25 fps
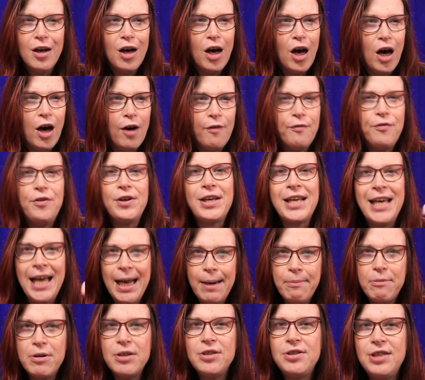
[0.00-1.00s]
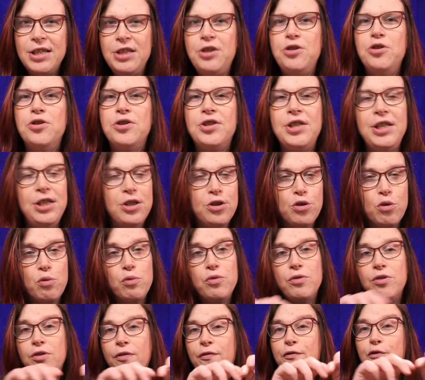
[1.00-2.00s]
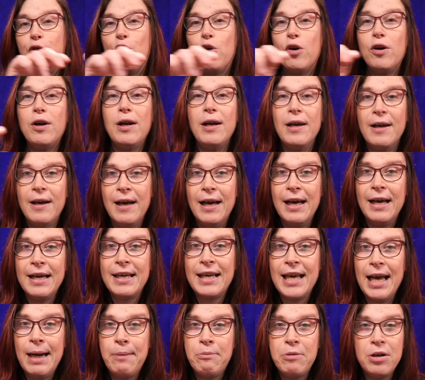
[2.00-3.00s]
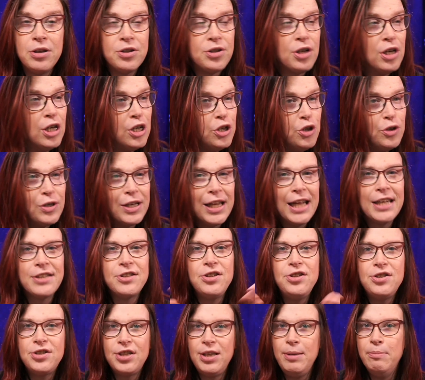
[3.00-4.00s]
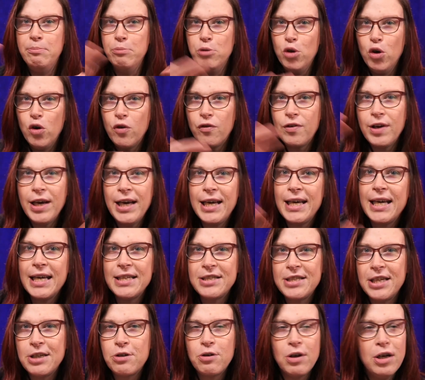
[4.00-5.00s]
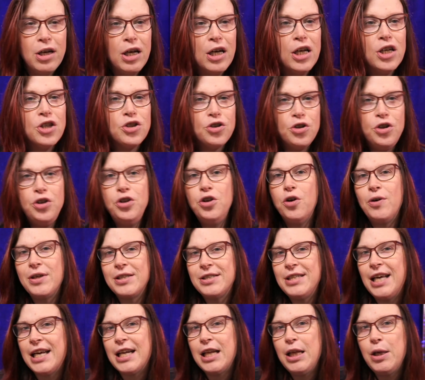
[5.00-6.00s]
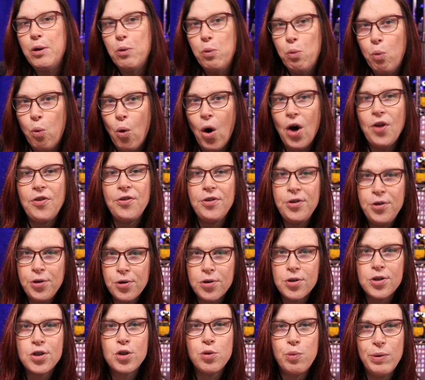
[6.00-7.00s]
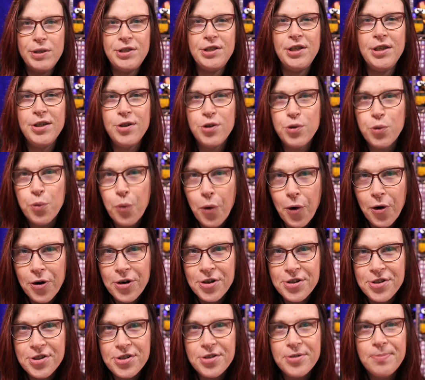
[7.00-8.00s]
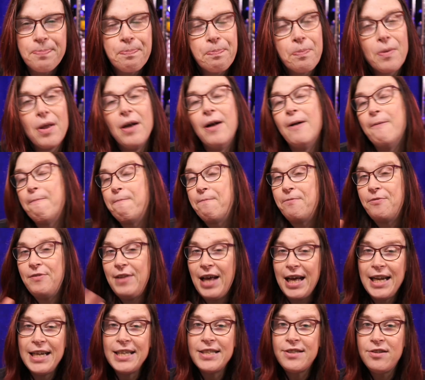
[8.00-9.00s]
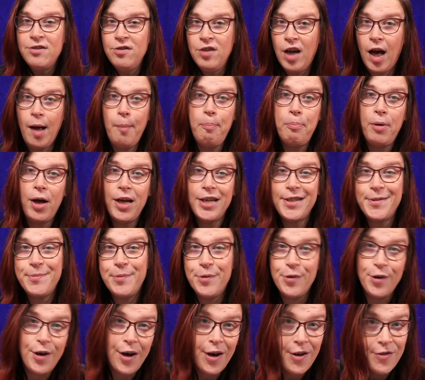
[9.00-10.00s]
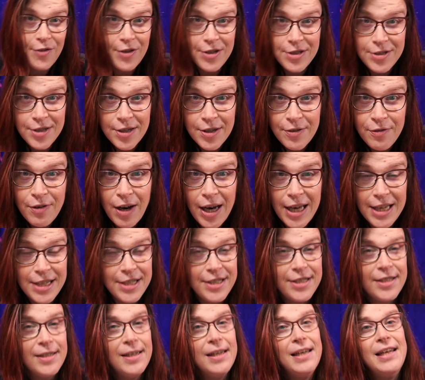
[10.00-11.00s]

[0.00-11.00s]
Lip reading: of the cameras that you see. So the four cameras, you can actually see moving, etc. So you know exactly what you're switching towards. That is not possible on this device.